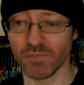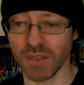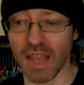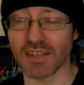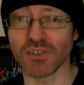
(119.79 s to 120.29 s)

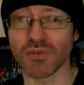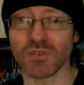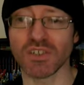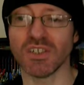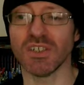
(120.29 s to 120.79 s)
planned a
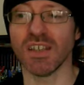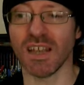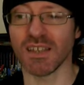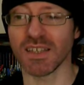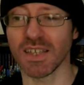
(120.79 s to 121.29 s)
trilogy
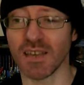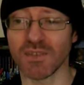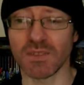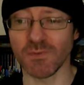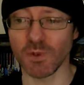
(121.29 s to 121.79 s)
and they gave
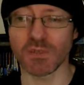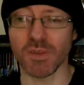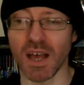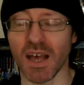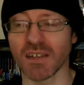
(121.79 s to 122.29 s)
us the first
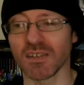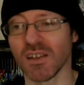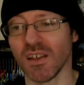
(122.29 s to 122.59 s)
part,